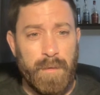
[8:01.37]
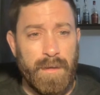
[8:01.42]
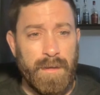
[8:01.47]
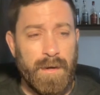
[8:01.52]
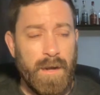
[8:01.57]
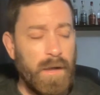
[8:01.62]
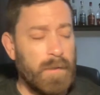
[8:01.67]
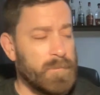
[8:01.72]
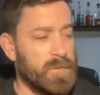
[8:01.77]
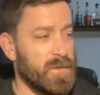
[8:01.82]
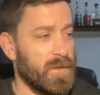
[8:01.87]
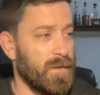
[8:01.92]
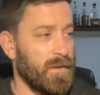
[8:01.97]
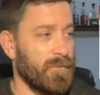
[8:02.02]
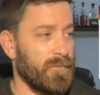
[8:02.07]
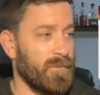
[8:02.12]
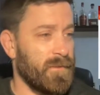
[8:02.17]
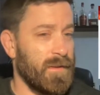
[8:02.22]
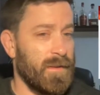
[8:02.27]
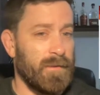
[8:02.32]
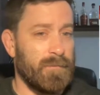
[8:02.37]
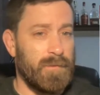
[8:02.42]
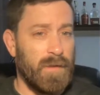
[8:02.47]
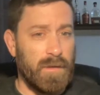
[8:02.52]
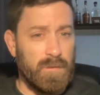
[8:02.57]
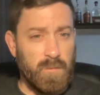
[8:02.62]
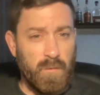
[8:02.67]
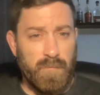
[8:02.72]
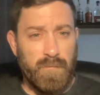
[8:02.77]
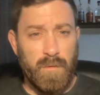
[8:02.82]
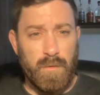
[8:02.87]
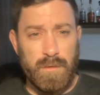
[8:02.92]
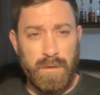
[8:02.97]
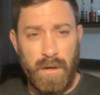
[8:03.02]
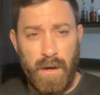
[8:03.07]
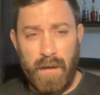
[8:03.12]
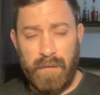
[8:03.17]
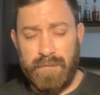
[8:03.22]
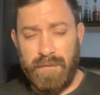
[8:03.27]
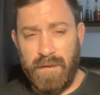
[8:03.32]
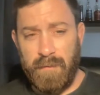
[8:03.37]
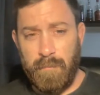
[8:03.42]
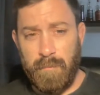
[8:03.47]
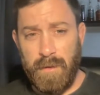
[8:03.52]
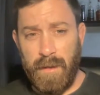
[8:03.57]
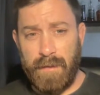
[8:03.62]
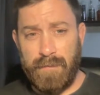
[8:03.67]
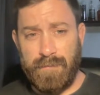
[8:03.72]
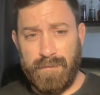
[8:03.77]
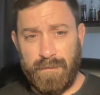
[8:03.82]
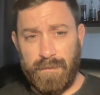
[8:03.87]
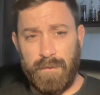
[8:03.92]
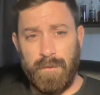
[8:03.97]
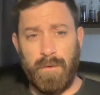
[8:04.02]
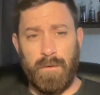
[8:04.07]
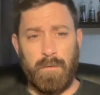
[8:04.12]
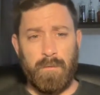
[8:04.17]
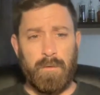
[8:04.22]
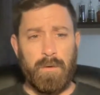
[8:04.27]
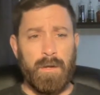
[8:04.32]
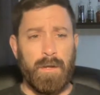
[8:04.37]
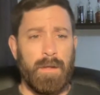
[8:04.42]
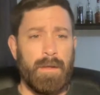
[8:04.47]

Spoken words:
be an option, if that's where Volkanovski plans to go